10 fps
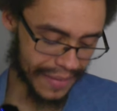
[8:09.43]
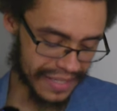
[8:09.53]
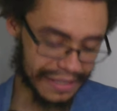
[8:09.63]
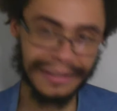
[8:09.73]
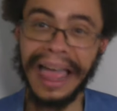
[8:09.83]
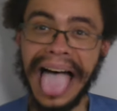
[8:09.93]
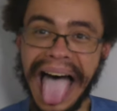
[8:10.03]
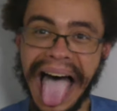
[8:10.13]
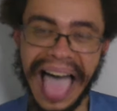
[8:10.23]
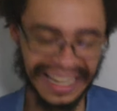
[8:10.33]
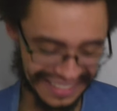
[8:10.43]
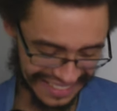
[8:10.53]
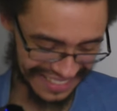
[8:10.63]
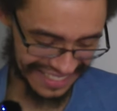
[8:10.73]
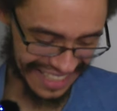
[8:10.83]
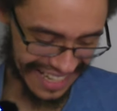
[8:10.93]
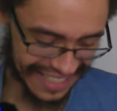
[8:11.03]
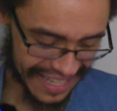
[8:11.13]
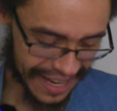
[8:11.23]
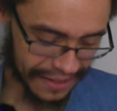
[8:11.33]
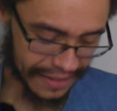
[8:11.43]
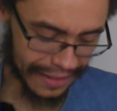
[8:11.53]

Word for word: a message. Ah, the next day.